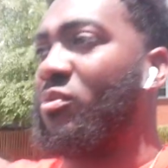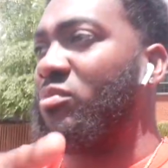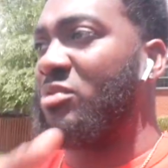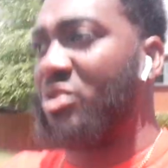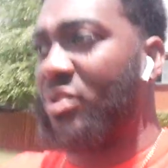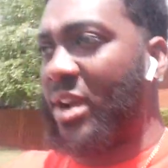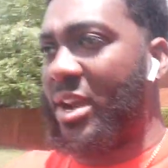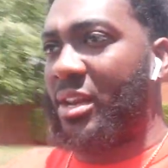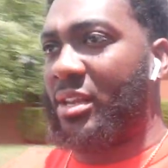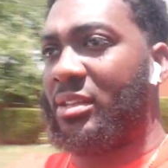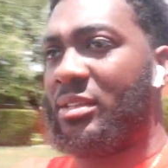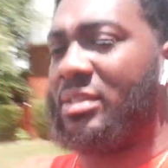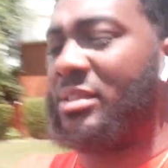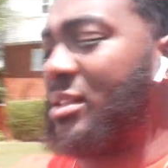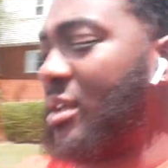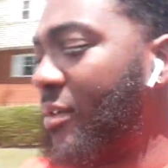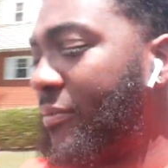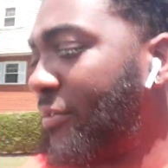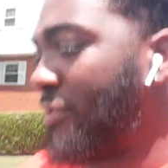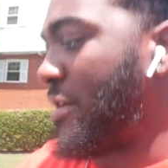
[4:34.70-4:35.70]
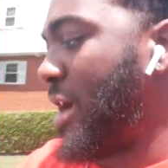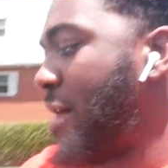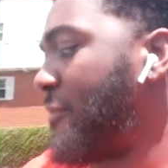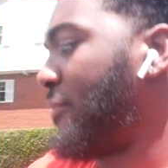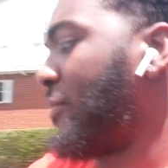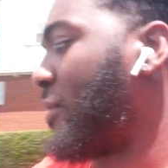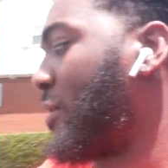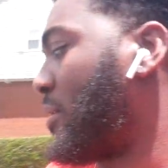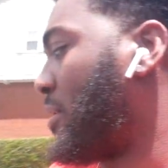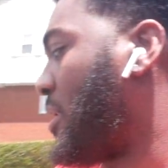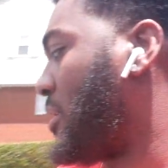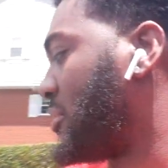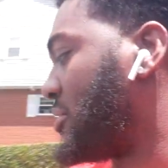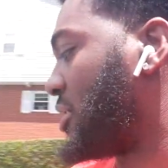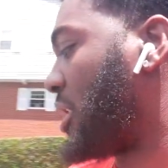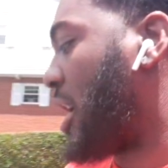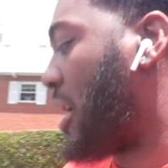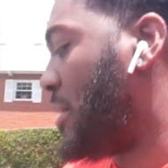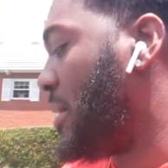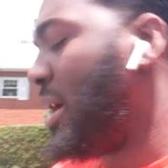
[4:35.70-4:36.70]
training stuff crap for our
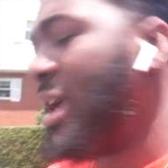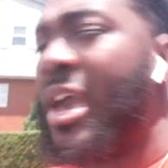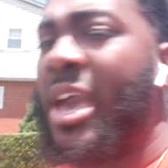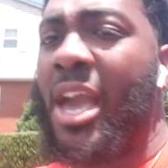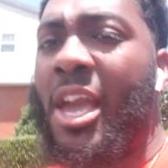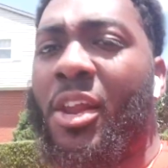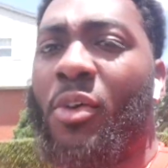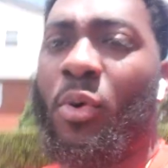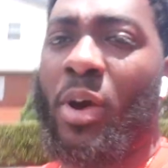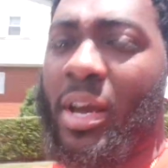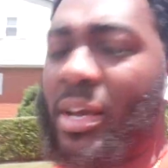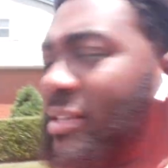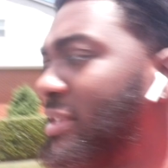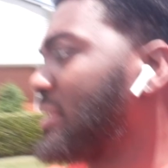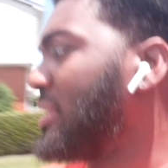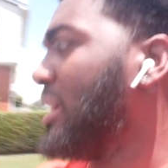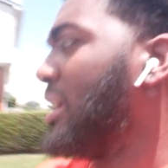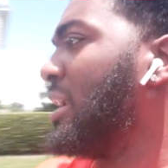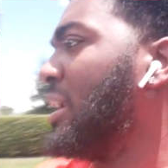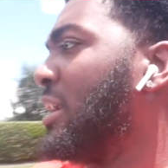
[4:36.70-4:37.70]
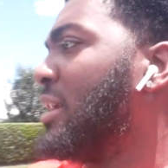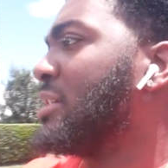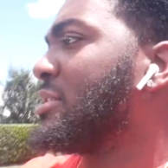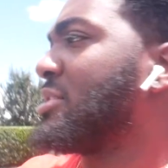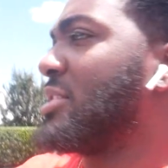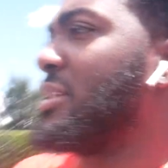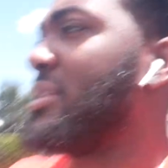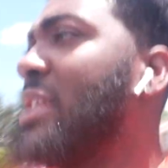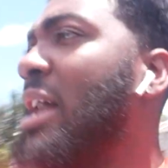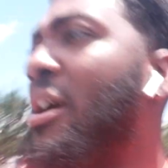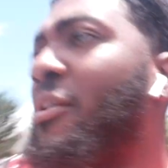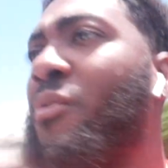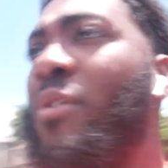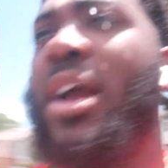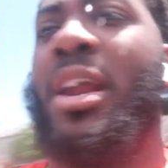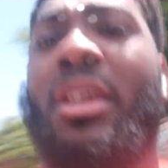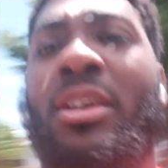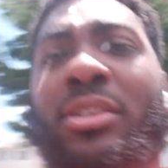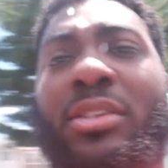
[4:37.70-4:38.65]
job. Anyways, she's not ready,